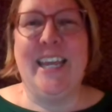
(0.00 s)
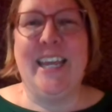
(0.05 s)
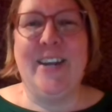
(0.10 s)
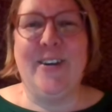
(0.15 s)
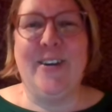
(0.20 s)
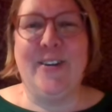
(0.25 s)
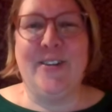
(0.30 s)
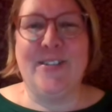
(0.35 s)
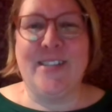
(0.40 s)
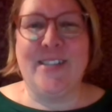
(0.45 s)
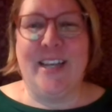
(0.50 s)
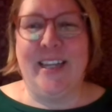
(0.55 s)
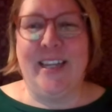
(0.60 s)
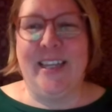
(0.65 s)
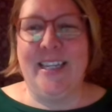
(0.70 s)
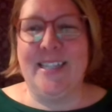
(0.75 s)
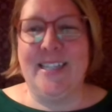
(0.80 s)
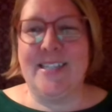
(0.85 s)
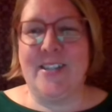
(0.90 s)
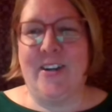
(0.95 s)
ears
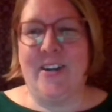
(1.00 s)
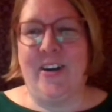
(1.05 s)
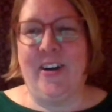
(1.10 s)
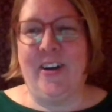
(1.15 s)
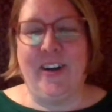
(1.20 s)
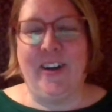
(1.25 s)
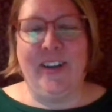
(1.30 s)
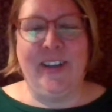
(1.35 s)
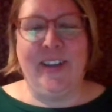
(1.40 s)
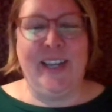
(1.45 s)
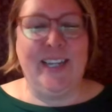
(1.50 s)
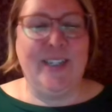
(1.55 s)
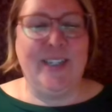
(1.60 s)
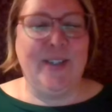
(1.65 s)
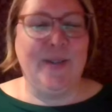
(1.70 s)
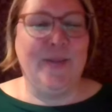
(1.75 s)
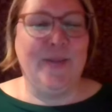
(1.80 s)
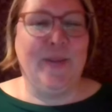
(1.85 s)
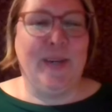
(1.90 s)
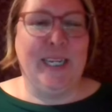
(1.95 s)
on this call, I
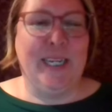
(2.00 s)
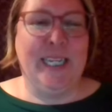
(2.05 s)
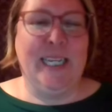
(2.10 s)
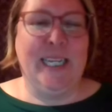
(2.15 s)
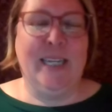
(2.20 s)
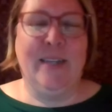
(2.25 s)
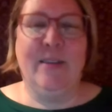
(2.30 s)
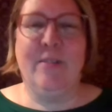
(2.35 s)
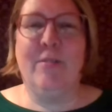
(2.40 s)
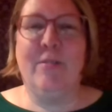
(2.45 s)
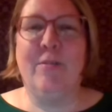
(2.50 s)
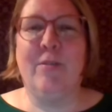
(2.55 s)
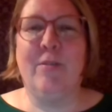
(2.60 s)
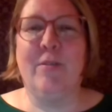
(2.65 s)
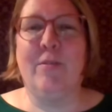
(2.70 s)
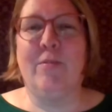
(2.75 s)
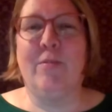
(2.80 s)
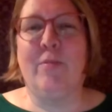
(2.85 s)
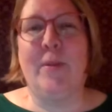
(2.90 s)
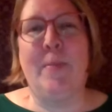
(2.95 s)
do want to
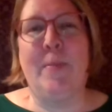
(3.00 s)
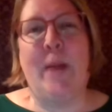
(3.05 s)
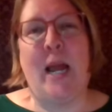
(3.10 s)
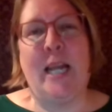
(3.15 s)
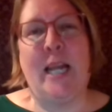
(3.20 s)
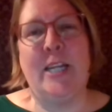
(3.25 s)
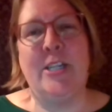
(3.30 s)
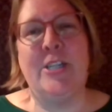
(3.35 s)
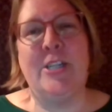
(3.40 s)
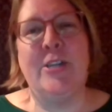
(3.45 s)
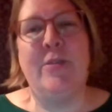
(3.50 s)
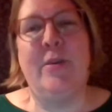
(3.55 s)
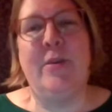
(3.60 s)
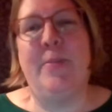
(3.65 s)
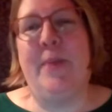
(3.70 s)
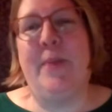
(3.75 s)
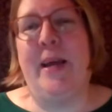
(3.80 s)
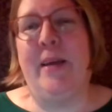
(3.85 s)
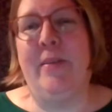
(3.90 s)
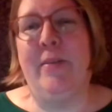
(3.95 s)
remind you
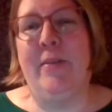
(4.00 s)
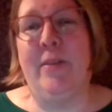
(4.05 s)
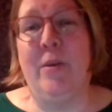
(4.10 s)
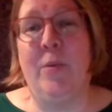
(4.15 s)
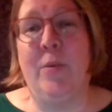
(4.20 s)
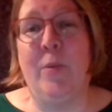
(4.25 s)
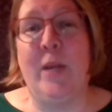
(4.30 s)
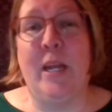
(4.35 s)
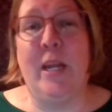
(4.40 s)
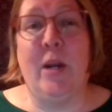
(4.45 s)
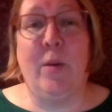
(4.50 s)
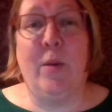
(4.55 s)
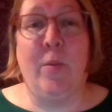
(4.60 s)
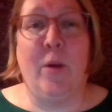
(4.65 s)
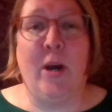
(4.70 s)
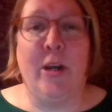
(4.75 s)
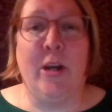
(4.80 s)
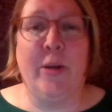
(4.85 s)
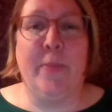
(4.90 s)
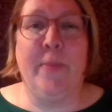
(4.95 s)
about the We Are
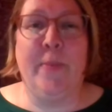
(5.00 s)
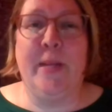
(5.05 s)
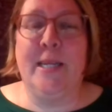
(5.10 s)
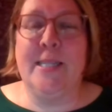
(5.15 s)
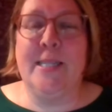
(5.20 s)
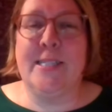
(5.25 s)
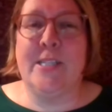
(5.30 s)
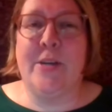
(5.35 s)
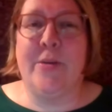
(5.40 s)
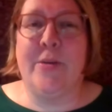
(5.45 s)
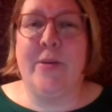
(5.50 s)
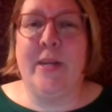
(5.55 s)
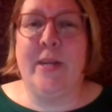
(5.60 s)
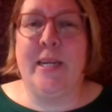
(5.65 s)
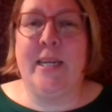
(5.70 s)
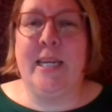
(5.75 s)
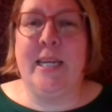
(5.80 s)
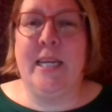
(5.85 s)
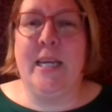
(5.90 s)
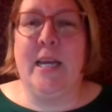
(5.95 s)
Water
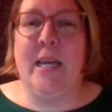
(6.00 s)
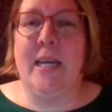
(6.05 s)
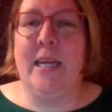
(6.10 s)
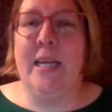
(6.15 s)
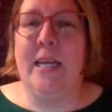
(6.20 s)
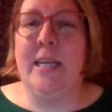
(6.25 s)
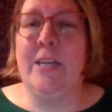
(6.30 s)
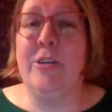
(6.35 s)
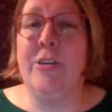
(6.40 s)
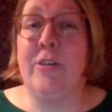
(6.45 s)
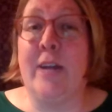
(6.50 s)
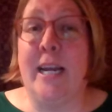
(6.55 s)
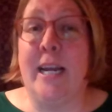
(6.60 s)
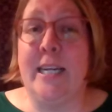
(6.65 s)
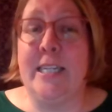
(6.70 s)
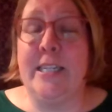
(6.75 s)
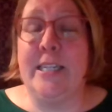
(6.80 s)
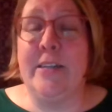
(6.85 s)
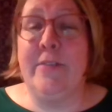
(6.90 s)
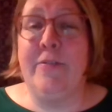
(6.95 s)
Minnesota
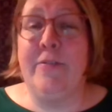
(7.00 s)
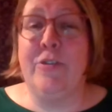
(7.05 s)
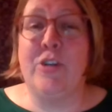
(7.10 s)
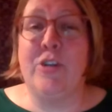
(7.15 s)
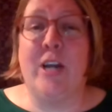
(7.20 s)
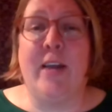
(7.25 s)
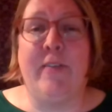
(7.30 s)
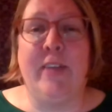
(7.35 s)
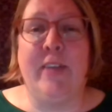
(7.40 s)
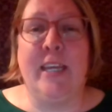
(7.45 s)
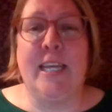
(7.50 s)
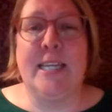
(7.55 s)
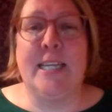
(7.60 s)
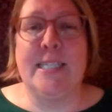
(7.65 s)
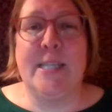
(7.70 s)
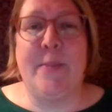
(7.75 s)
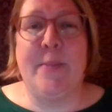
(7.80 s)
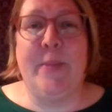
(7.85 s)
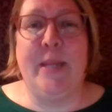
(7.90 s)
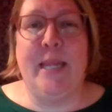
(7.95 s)
interactive traveling
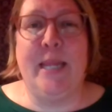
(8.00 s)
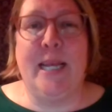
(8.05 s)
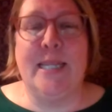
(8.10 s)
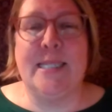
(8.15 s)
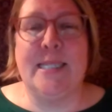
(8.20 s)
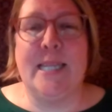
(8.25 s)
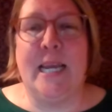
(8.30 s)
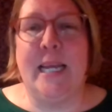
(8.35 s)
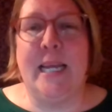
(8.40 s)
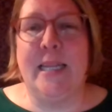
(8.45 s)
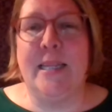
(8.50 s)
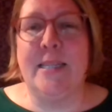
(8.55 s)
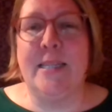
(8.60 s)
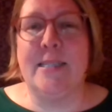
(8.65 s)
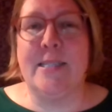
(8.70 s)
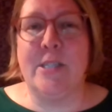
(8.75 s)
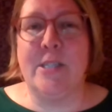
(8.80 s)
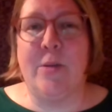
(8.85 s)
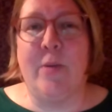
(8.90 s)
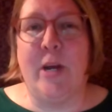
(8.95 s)
exhibit that's at the
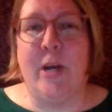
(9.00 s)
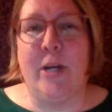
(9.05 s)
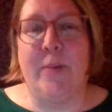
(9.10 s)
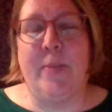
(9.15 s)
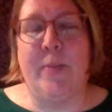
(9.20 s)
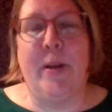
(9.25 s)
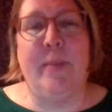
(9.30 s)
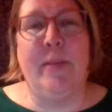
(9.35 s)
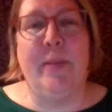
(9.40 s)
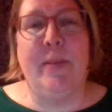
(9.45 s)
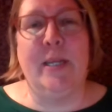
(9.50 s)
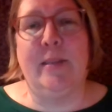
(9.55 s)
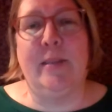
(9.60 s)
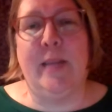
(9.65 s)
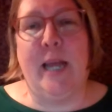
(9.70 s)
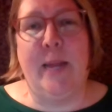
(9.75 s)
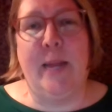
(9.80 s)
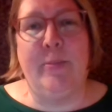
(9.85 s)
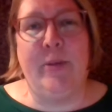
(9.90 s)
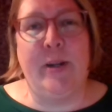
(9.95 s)
Stillwater Public
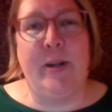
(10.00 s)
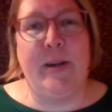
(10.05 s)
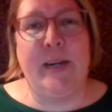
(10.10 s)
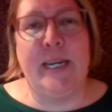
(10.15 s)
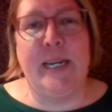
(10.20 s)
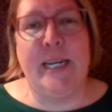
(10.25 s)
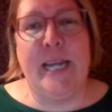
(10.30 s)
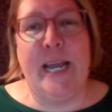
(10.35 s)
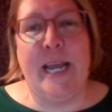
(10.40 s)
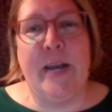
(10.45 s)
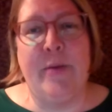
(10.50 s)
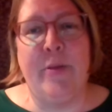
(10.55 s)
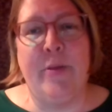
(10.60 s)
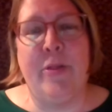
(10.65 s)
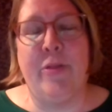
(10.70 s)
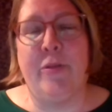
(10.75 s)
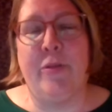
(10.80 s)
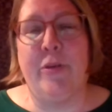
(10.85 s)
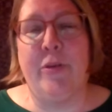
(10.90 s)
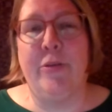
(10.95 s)
Library now
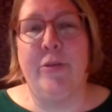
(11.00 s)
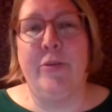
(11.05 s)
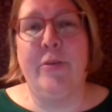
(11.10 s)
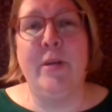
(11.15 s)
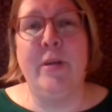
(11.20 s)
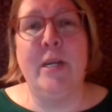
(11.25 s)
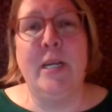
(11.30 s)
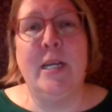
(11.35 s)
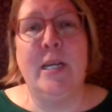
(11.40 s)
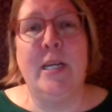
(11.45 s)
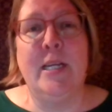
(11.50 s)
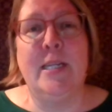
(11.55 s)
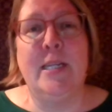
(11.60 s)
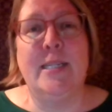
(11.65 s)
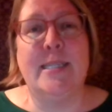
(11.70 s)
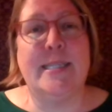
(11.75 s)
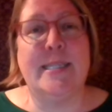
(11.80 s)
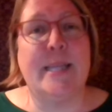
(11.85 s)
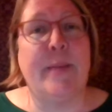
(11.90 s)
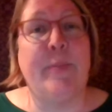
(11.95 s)
through
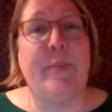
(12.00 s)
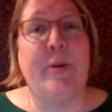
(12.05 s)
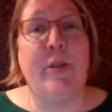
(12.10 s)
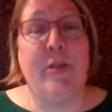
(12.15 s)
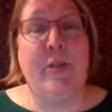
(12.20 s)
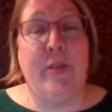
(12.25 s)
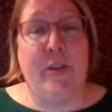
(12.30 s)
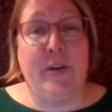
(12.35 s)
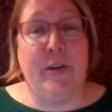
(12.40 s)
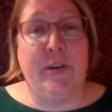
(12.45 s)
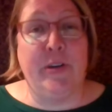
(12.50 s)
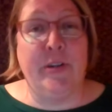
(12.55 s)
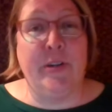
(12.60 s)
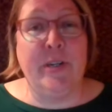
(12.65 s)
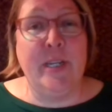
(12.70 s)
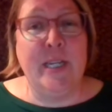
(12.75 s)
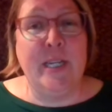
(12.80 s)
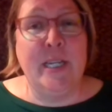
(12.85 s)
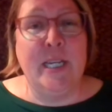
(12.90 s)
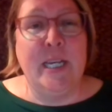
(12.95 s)
December
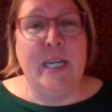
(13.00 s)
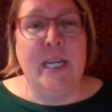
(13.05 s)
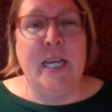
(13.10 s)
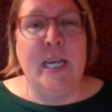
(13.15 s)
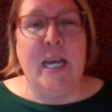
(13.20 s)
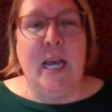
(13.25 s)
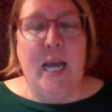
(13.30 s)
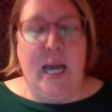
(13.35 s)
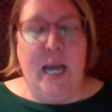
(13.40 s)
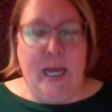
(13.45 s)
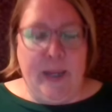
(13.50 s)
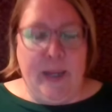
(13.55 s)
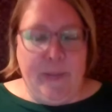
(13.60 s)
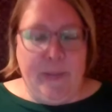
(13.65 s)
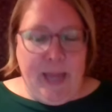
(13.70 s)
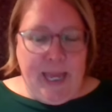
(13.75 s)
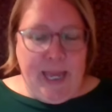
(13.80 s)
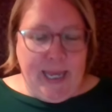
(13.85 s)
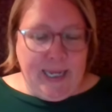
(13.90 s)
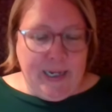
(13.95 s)
3rd.
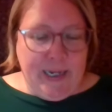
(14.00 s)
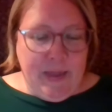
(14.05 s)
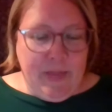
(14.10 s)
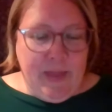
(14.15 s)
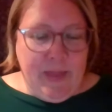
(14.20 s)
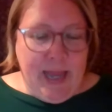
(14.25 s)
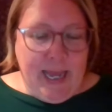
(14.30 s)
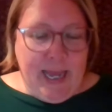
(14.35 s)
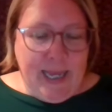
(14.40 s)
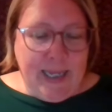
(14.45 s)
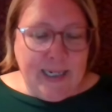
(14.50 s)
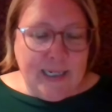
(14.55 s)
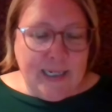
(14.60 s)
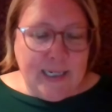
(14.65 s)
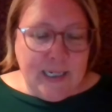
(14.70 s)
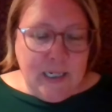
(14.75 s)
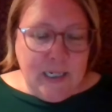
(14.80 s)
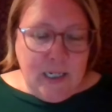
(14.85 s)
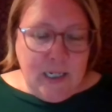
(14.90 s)
Um, and that